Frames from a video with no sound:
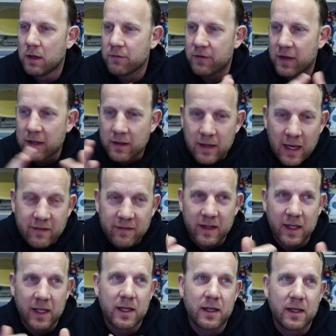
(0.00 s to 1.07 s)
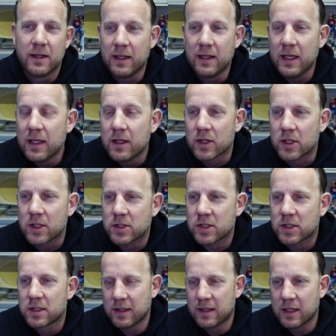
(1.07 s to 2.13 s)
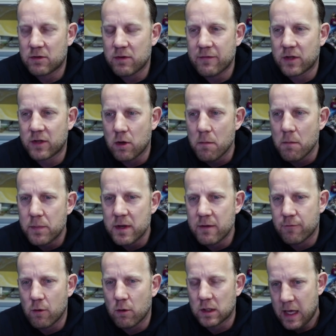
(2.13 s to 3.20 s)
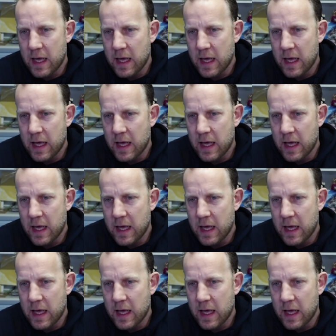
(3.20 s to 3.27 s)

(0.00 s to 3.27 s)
fantastic leaders that drive the company forward.